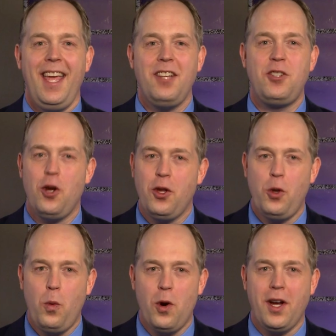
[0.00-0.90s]
It took
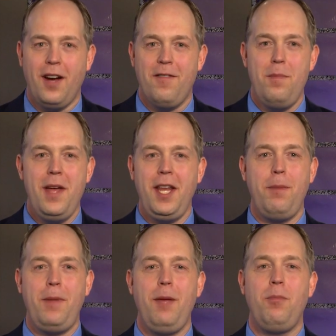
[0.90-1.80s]
the work of
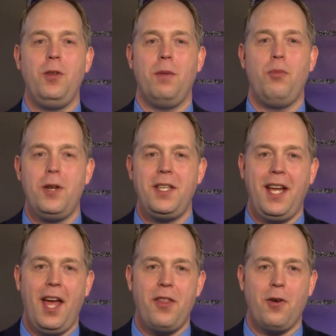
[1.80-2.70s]
many people to put
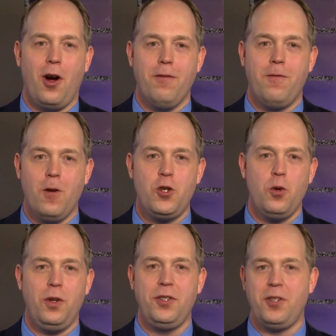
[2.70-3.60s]
together our
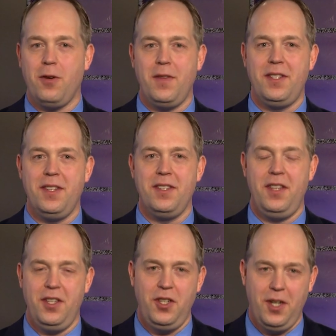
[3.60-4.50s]
virtual services
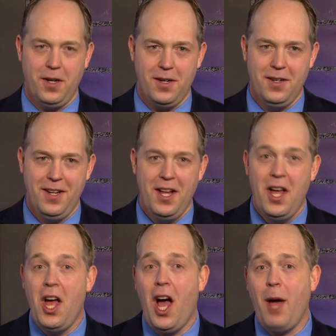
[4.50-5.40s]
this year.
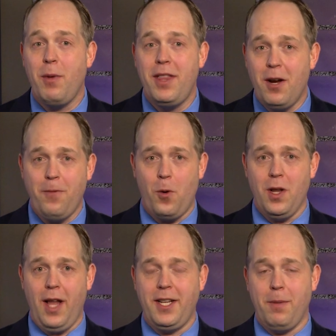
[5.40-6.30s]
I would
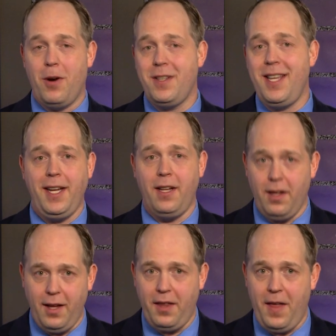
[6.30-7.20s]
therefore like to
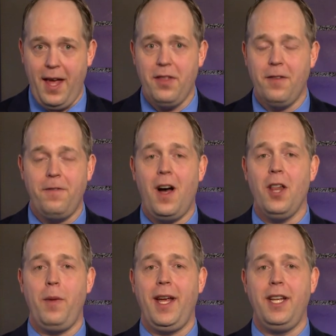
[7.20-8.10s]
particularly thank the
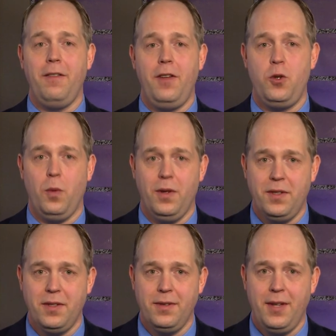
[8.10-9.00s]
following
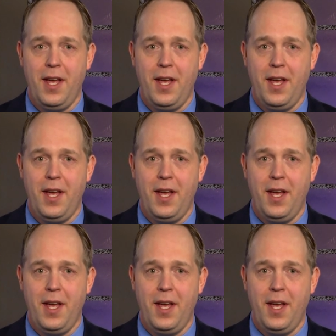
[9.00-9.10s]
individuals.